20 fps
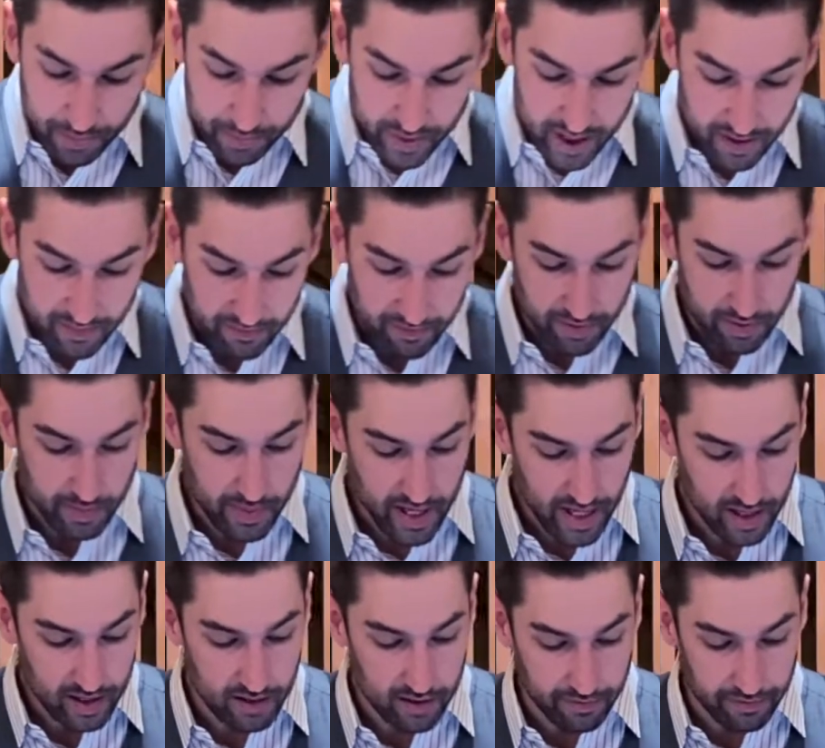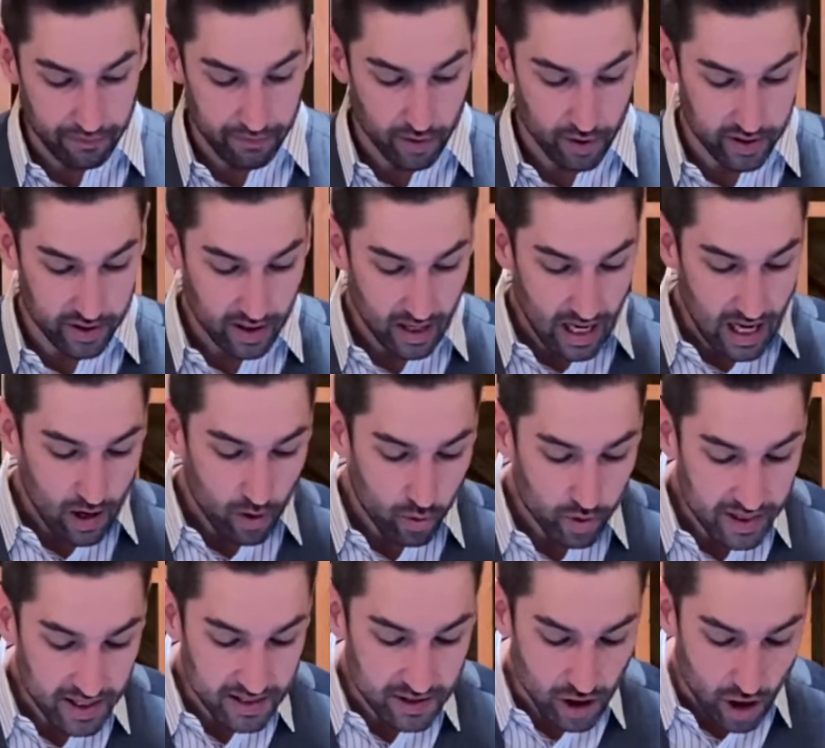him from head to foot.
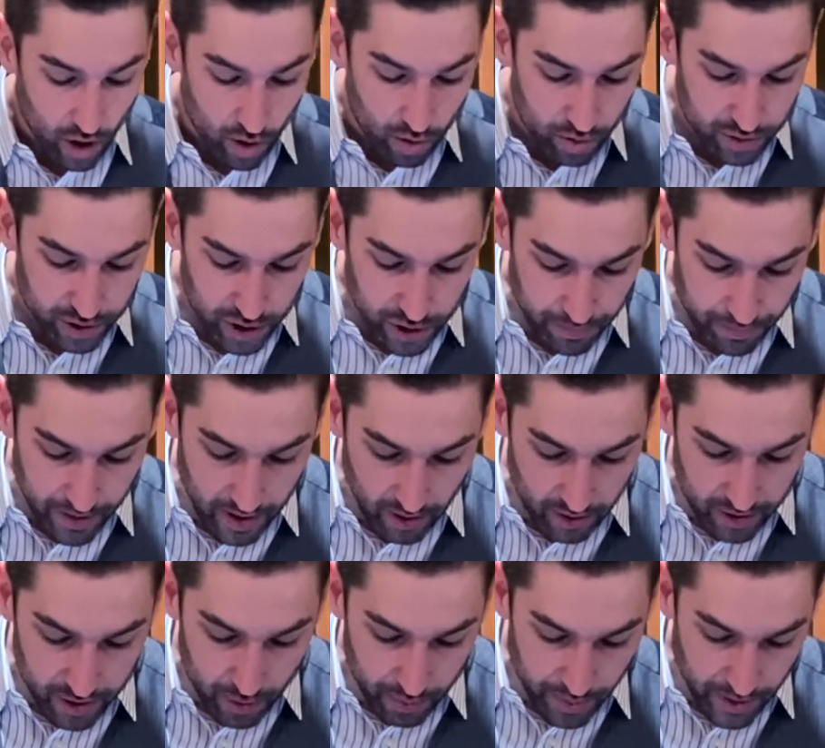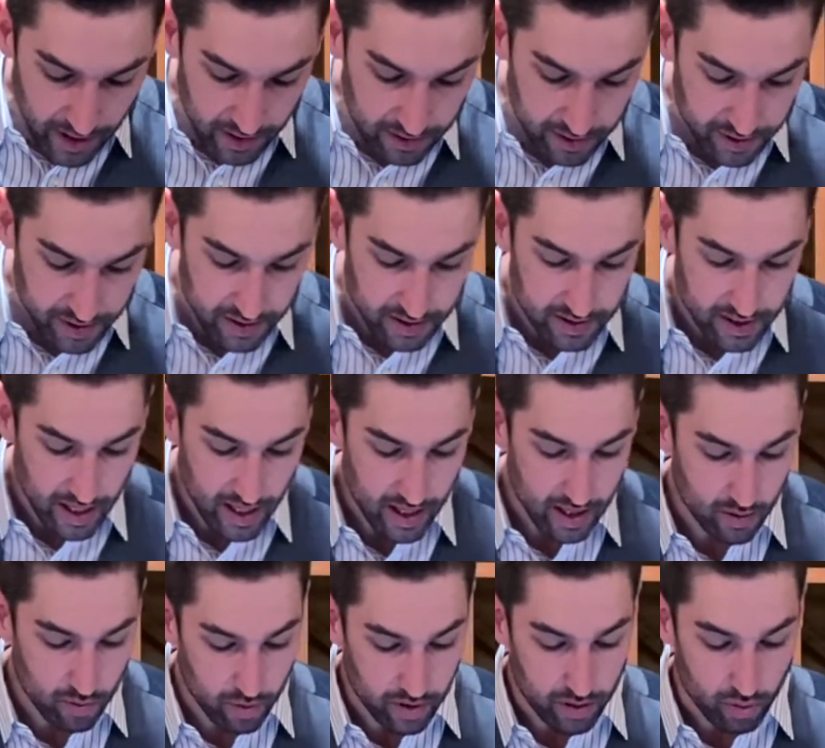With his own spear you pierced his
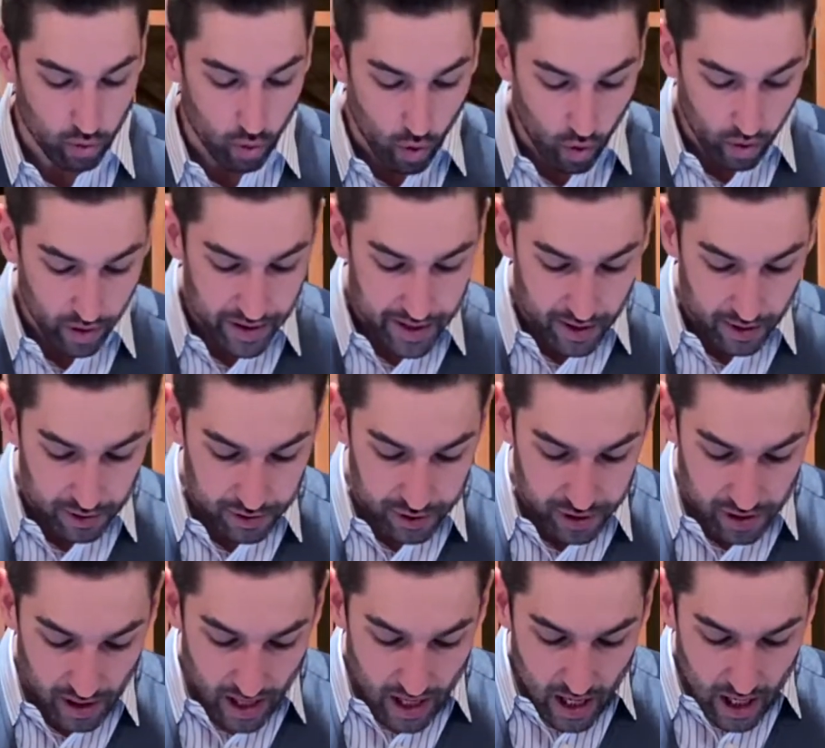head. With warriors